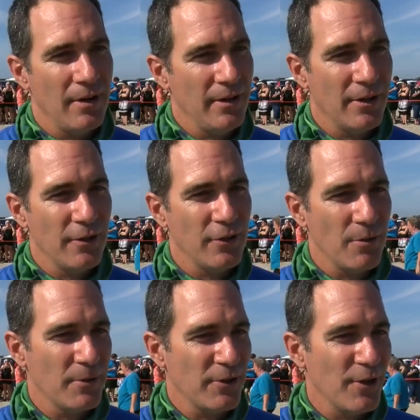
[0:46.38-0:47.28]
Uh, you know, there's
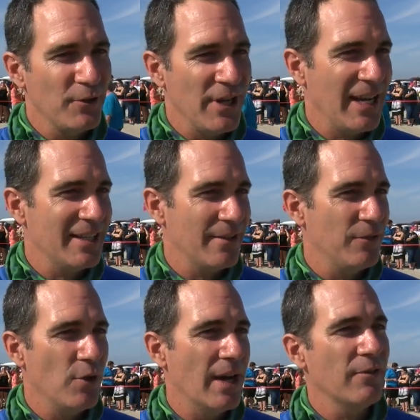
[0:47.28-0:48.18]
almost no chance
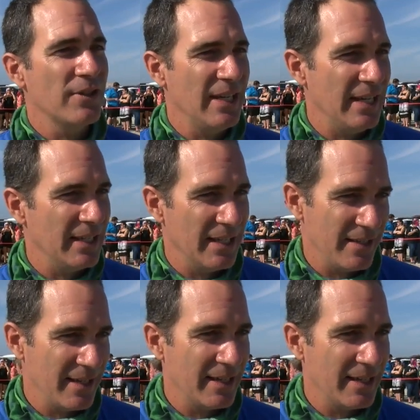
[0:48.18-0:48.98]
of you ever seeing these